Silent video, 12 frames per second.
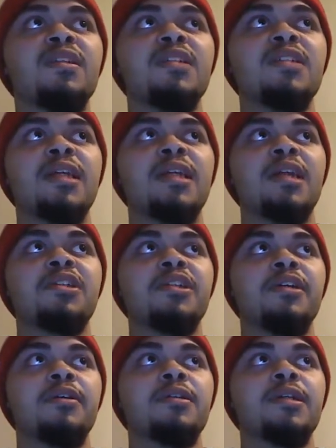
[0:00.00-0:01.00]
Seth's got a
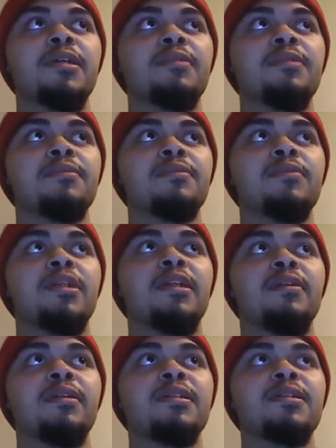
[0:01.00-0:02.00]
chair in his hand.
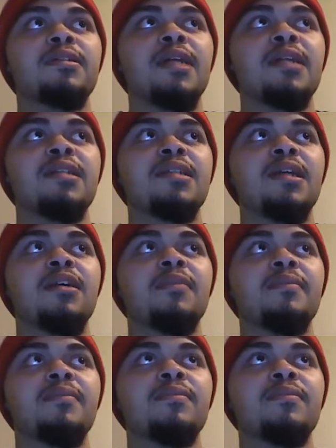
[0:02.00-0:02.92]
I he's got it set up.